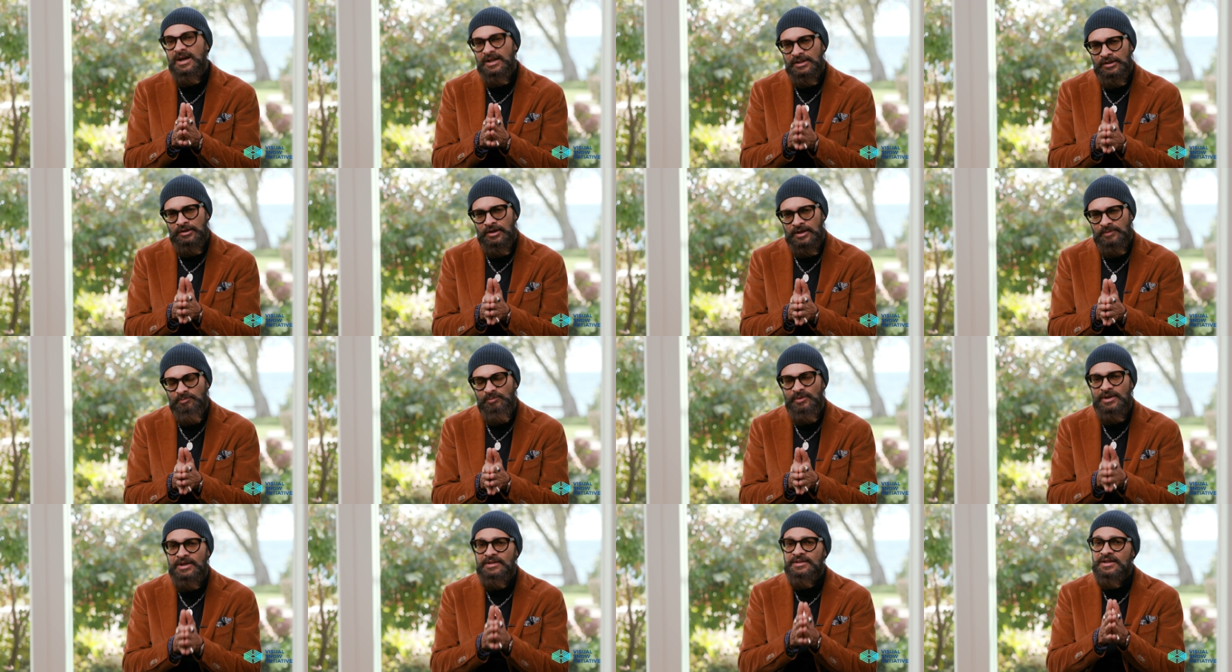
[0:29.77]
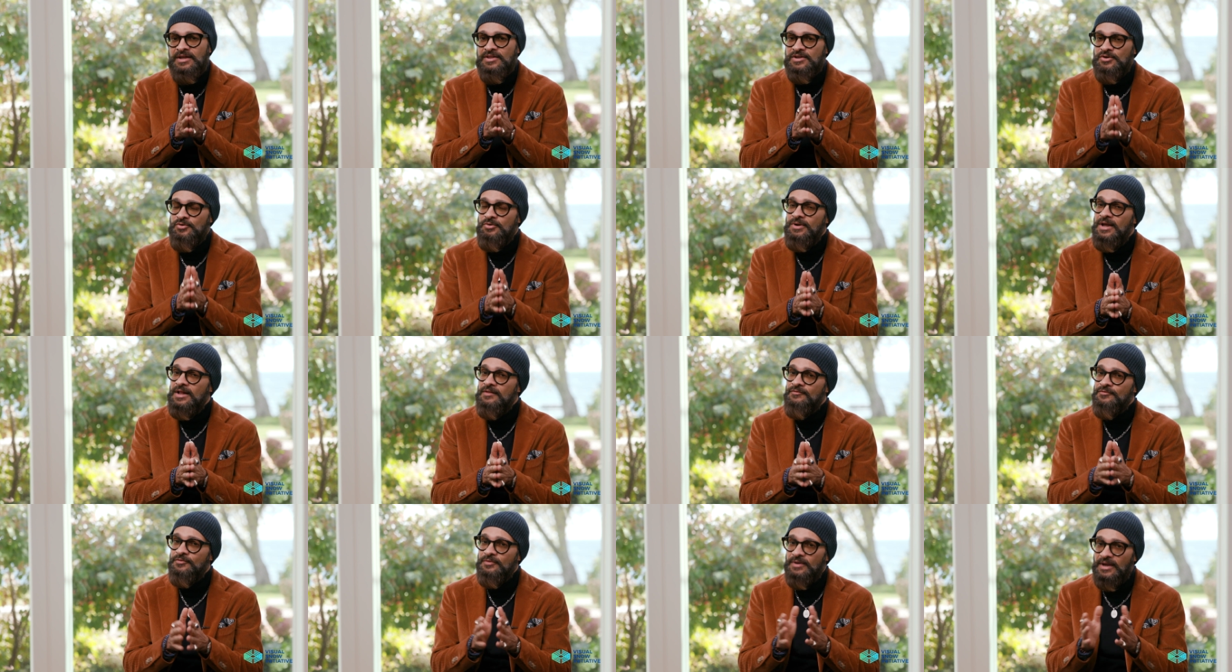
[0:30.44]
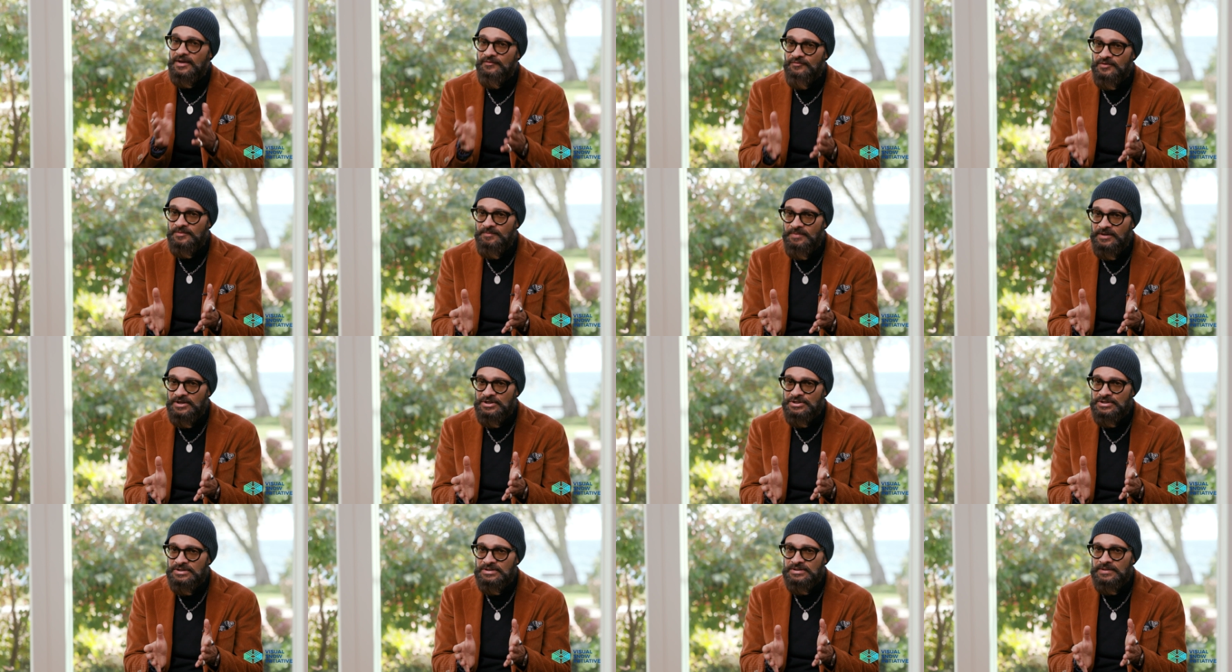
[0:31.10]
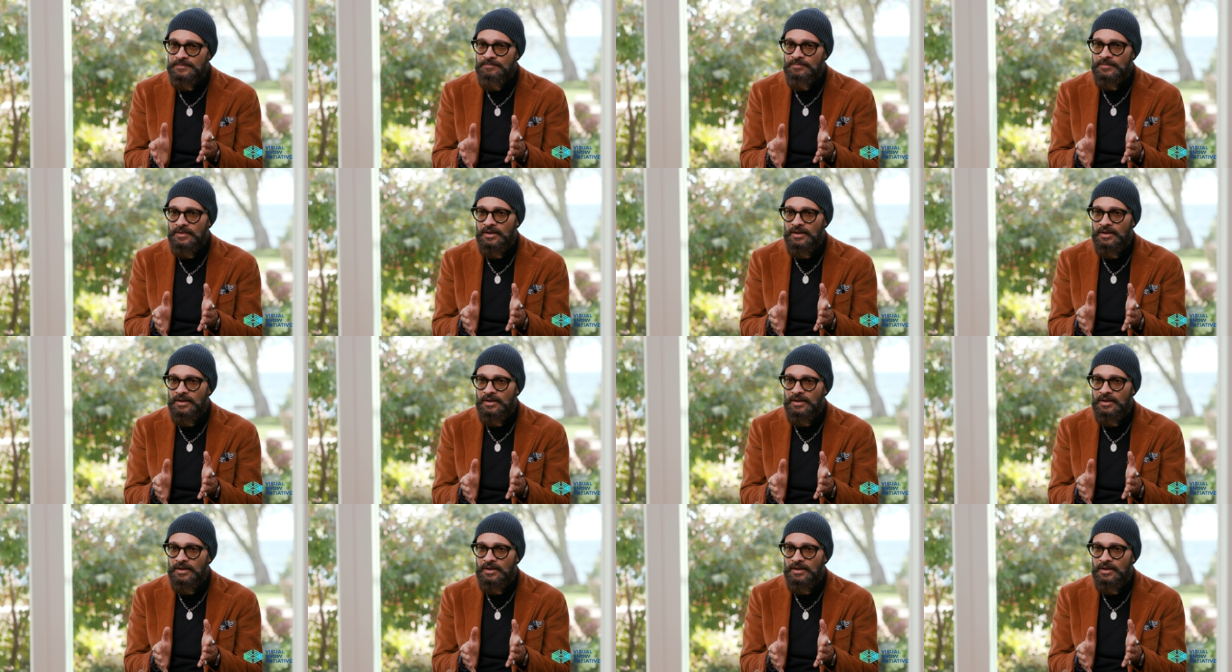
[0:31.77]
a lot. Now, they don't help for every patient.